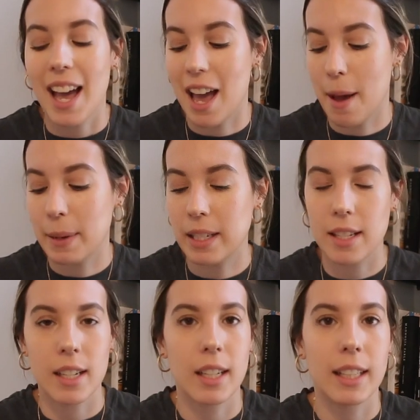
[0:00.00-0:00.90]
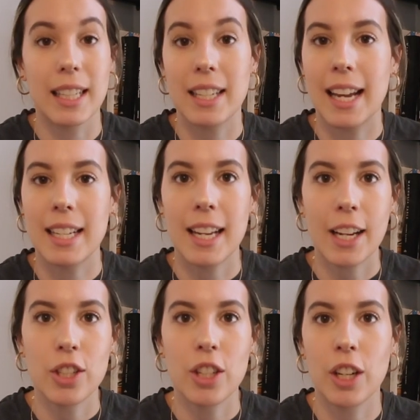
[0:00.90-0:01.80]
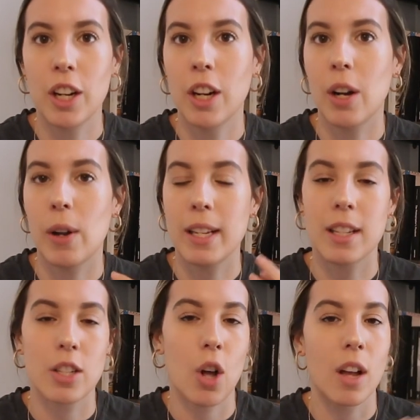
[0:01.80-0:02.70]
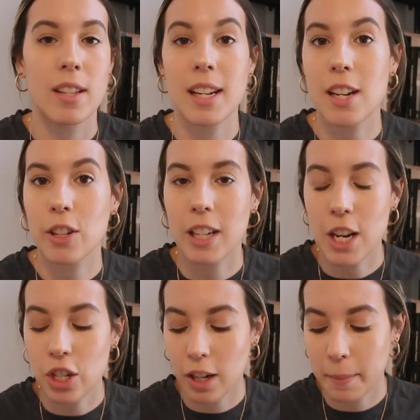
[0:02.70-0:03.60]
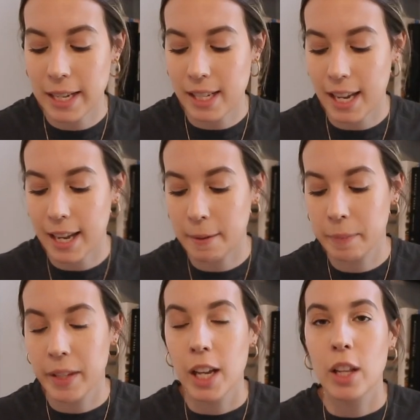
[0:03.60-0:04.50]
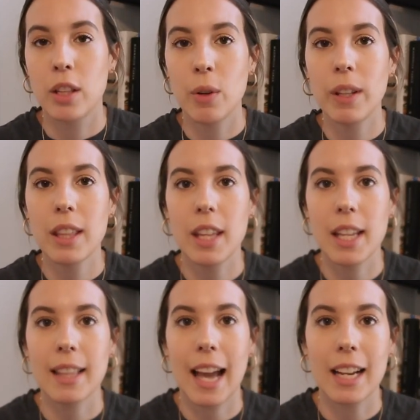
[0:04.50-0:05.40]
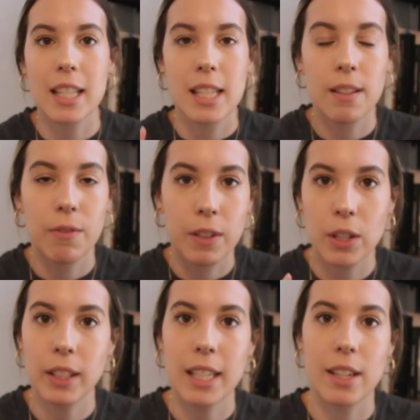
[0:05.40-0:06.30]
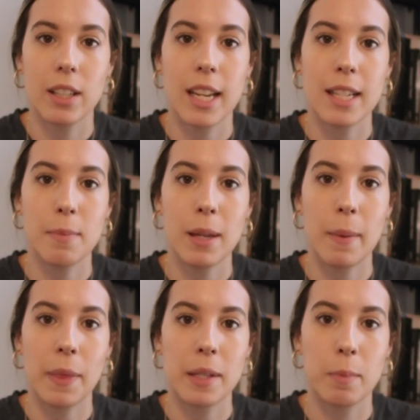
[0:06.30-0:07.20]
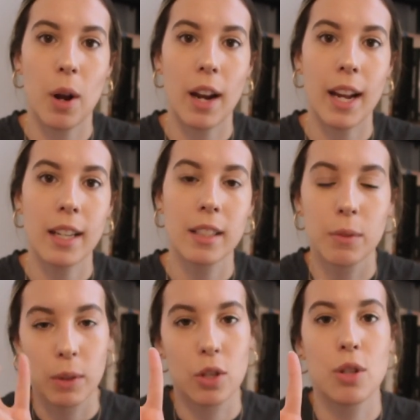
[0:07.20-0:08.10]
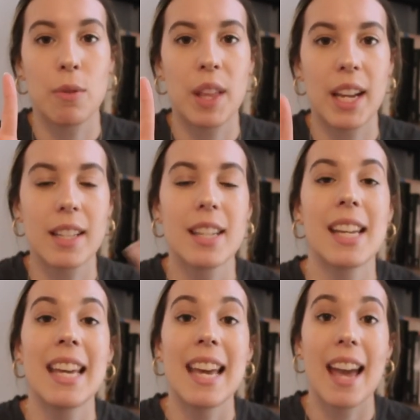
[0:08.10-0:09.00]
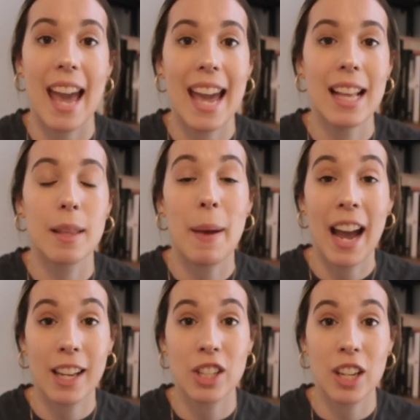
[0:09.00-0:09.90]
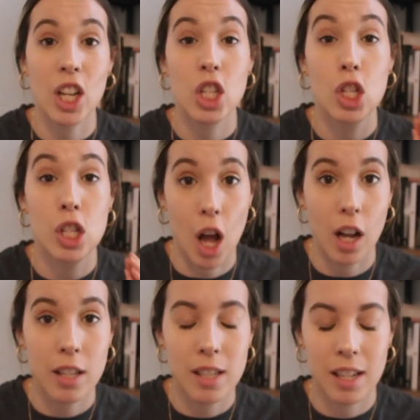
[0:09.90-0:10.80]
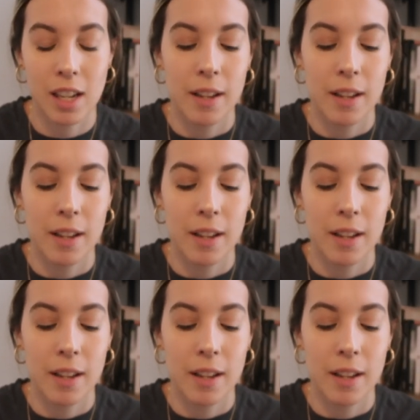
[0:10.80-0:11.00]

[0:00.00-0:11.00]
It doesn't cling to any texture. It doesn't cause any irritation on my skin. The only thing that severely irritates me about this product, well, there's two things. A, the packaging sucks.